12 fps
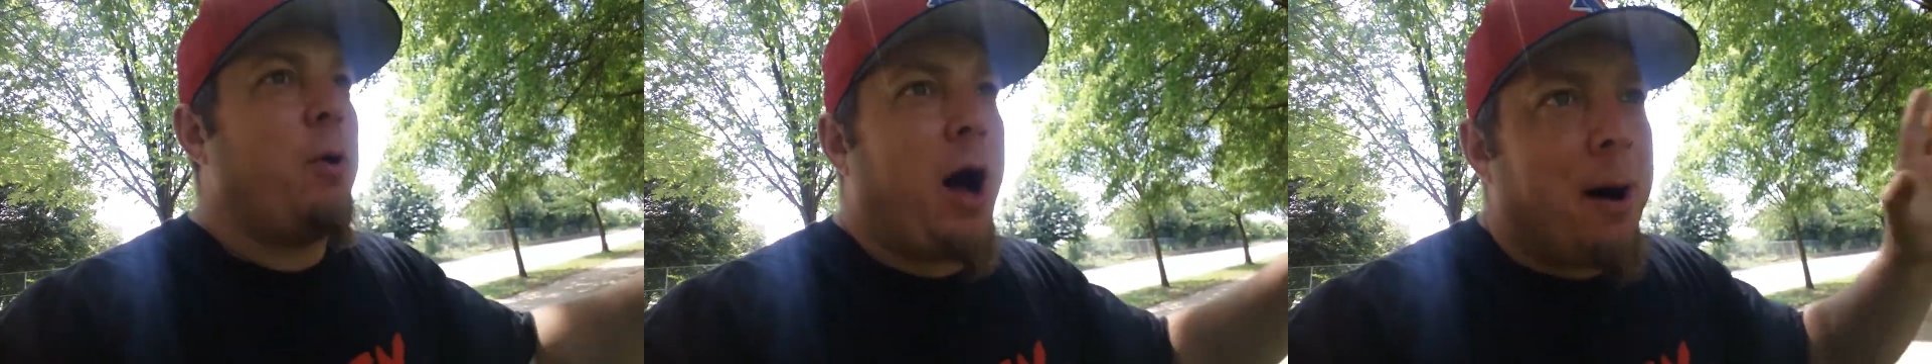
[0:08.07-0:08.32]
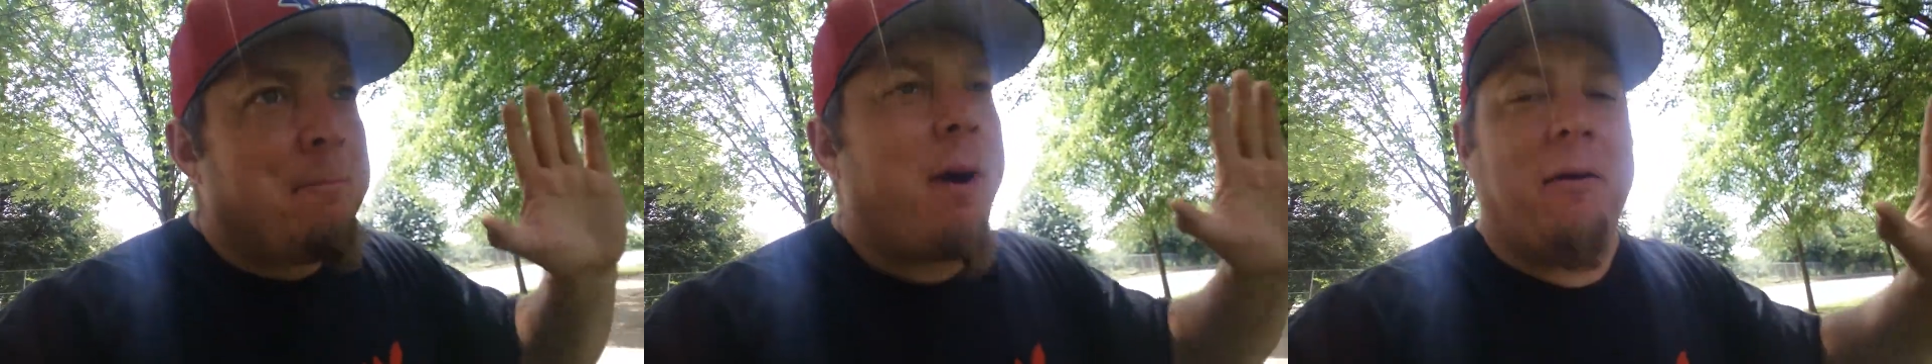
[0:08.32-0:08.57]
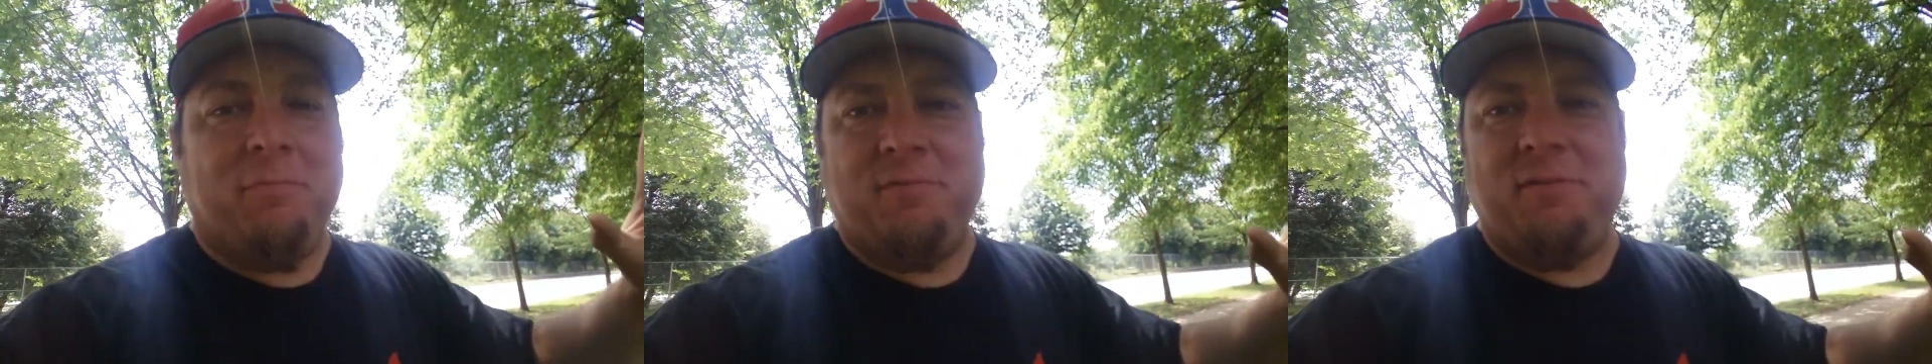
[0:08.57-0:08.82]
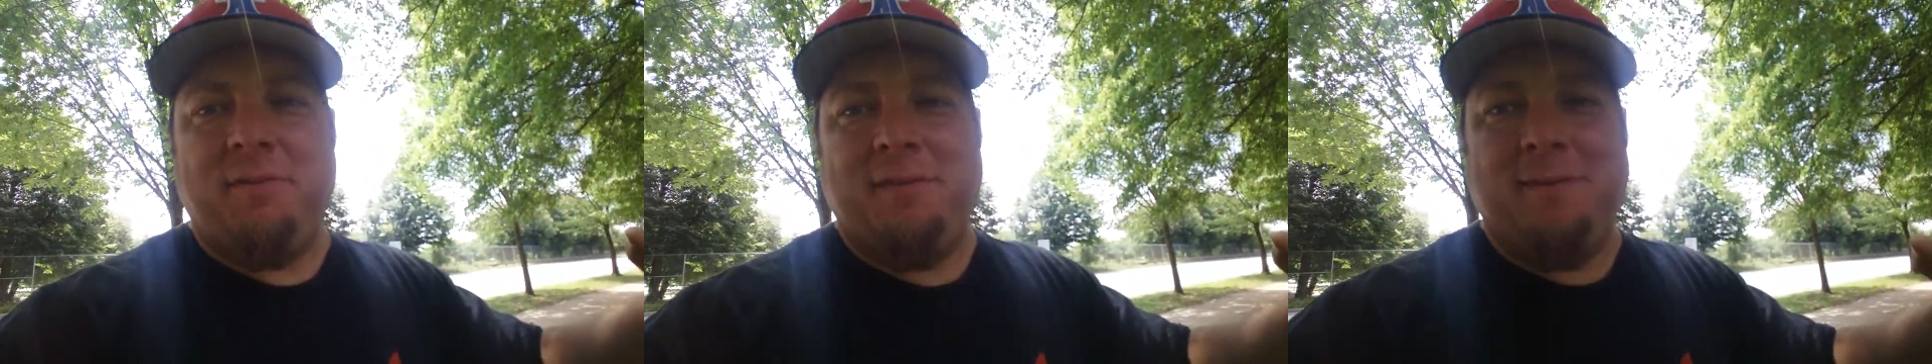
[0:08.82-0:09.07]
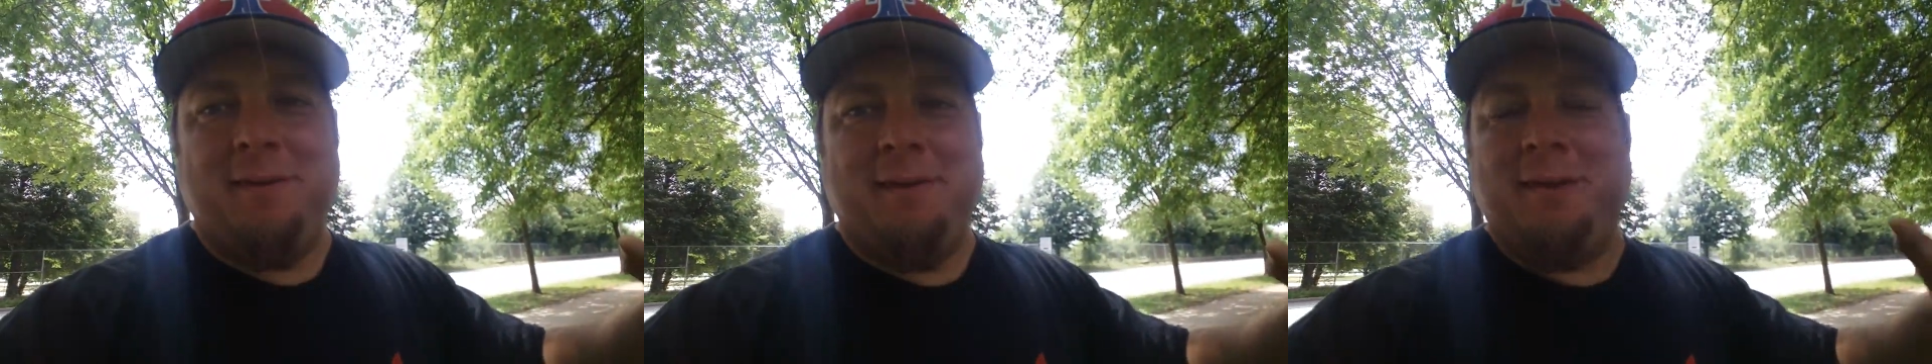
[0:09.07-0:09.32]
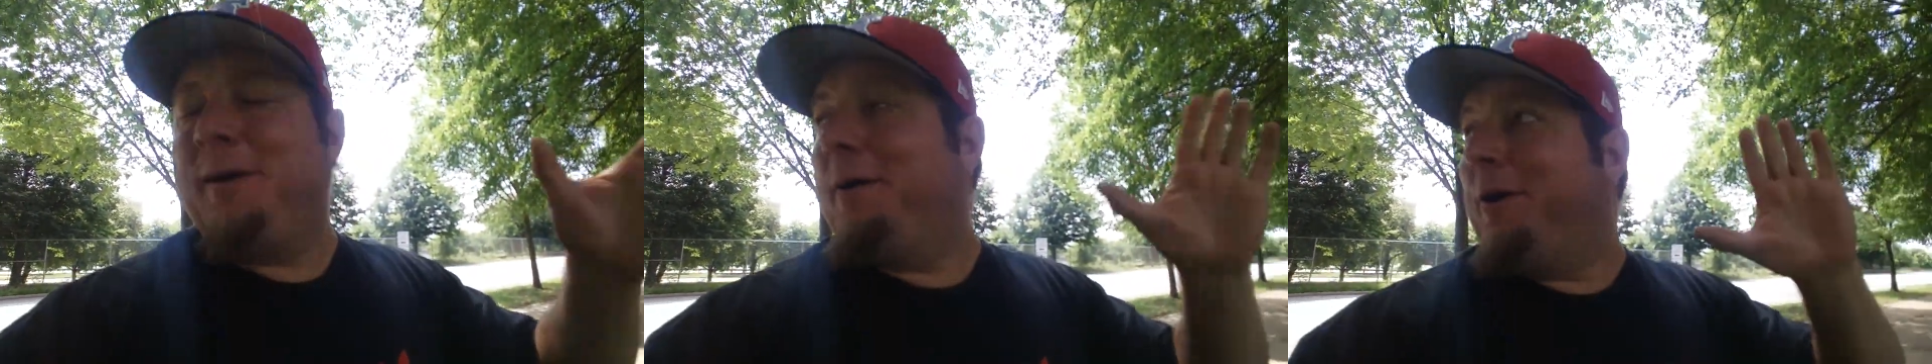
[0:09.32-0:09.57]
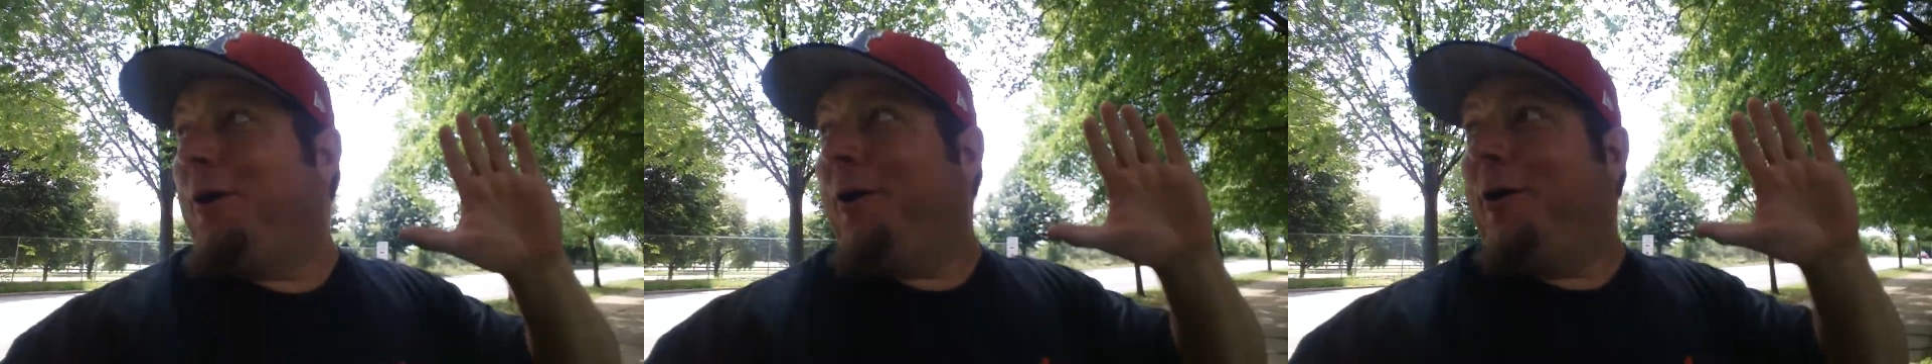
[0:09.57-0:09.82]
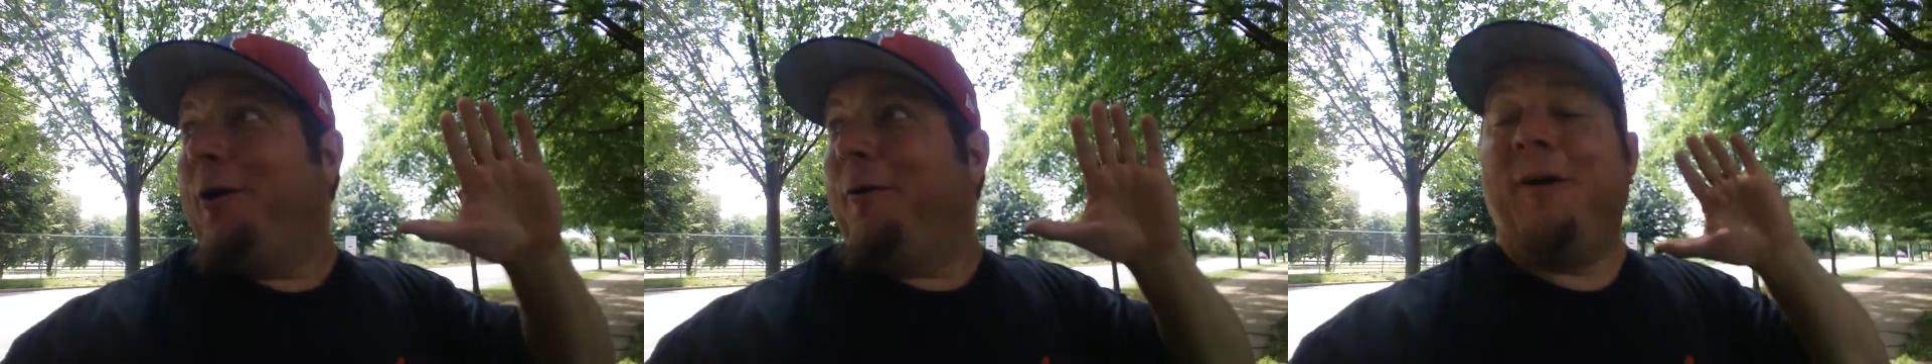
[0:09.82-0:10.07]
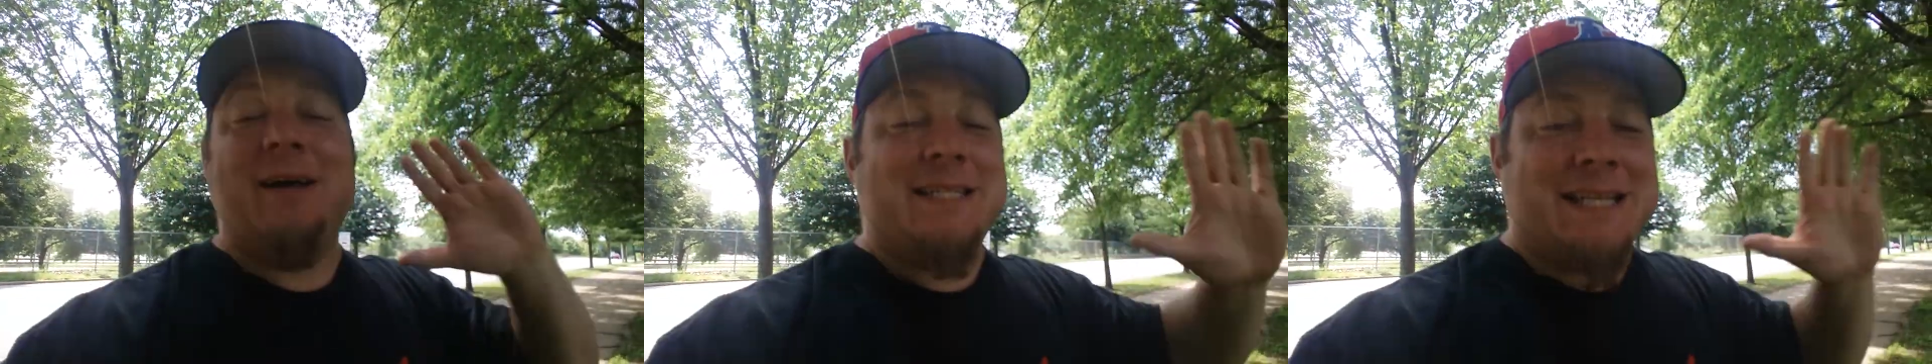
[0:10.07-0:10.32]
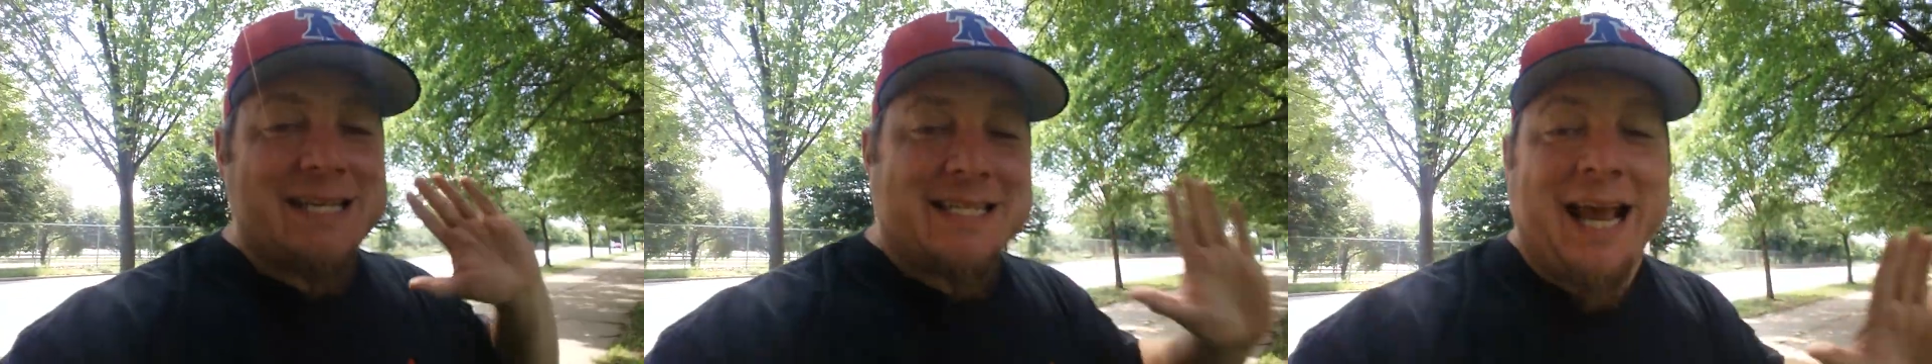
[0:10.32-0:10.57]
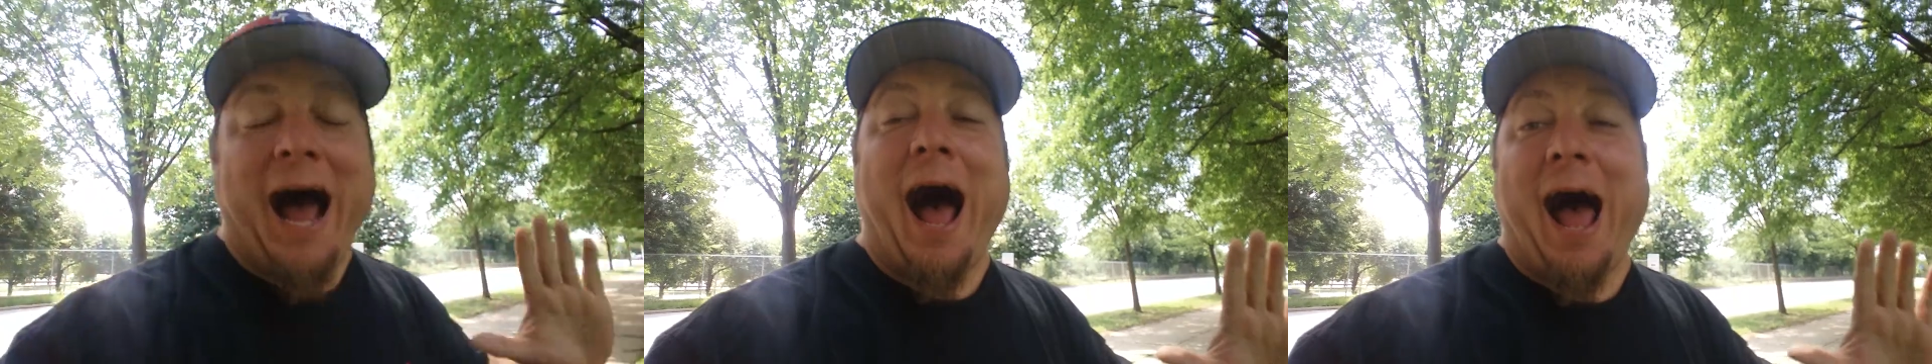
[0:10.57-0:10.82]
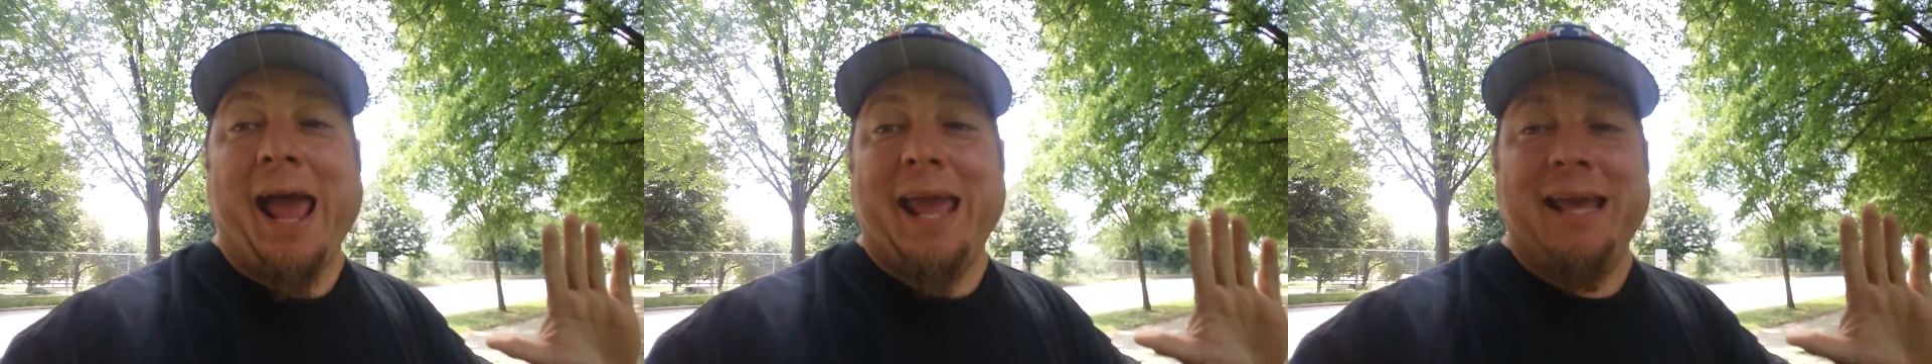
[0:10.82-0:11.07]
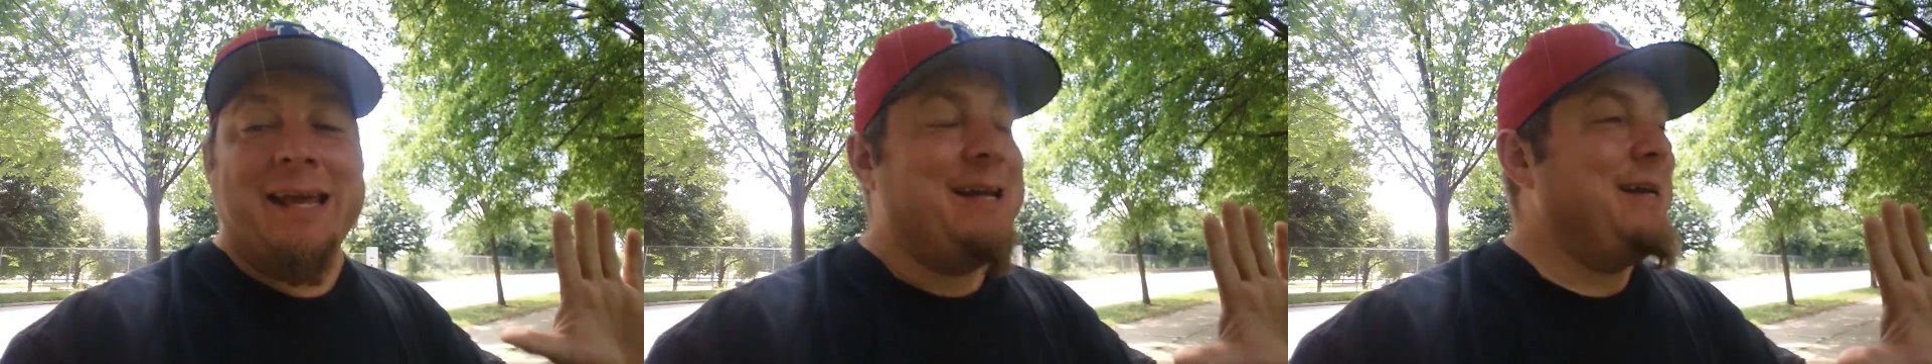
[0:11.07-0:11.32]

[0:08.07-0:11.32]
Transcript: a month was this guy.